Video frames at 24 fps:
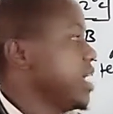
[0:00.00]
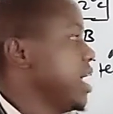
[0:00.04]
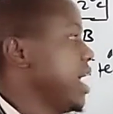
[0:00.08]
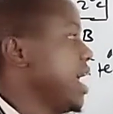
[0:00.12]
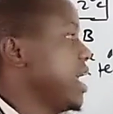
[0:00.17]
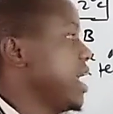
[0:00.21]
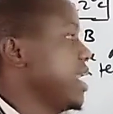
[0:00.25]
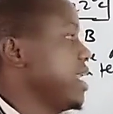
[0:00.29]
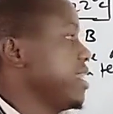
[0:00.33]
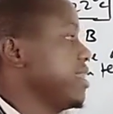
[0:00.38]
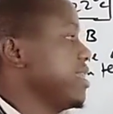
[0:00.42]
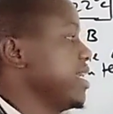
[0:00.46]

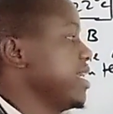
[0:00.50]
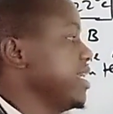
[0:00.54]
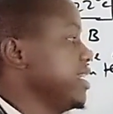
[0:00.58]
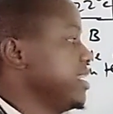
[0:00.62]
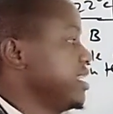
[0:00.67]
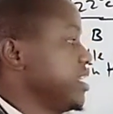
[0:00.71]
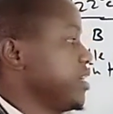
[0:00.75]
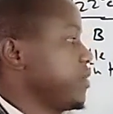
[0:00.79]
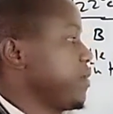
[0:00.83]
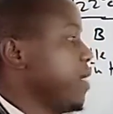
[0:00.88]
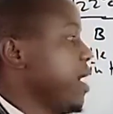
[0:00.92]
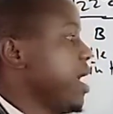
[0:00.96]
And the heat
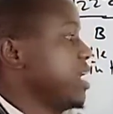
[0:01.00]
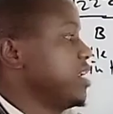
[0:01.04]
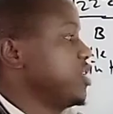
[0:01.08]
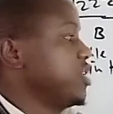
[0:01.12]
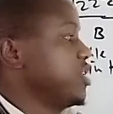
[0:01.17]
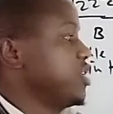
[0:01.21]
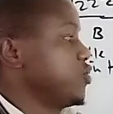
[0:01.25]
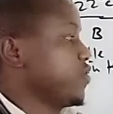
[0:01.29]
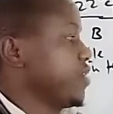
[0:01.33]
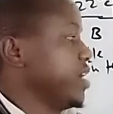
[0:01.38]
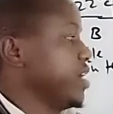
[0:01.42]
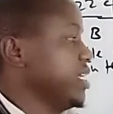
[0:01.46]
required
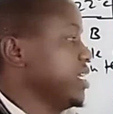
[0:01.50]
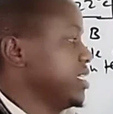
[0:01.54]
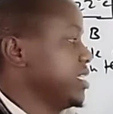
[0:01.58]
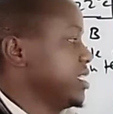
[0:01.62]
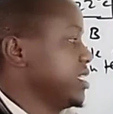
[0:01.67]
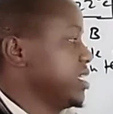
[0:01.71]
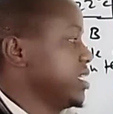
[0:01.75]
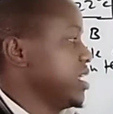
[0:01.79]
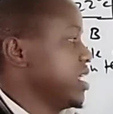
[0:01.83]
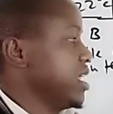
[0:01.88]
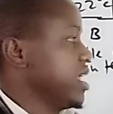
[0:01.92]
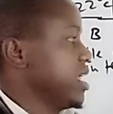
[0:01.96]
to raise
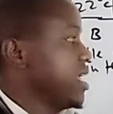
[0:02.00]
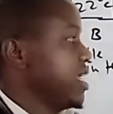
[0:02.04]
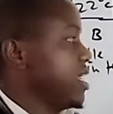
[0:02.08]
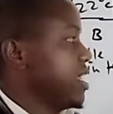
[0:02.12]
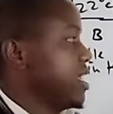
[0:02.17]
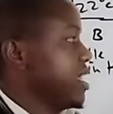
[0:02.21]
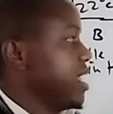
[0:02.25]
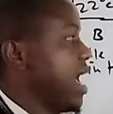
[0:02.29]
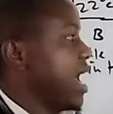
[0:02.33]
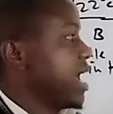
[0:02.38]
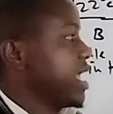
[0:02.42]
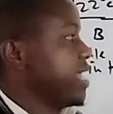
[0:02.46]

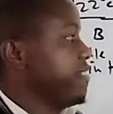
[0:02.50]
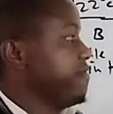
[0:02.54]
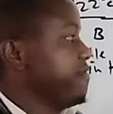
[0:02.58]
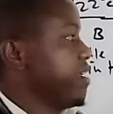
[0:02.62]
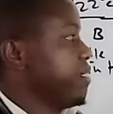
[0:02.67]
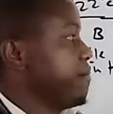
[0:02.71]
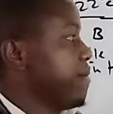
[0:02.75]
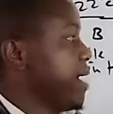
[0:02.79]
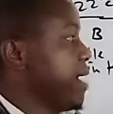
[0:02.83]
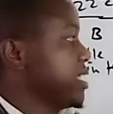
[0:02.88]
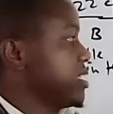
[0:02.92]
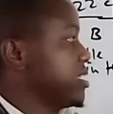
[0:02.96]
a
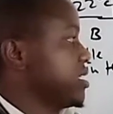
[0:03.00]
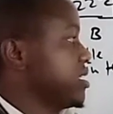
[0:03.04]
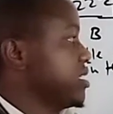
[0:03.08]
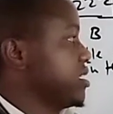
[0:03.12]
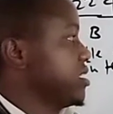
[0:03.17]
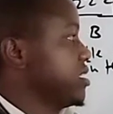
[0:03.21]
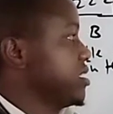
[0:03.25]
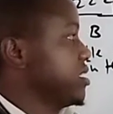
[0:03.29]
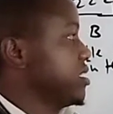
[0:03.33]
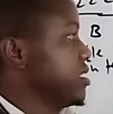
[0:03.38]
given mass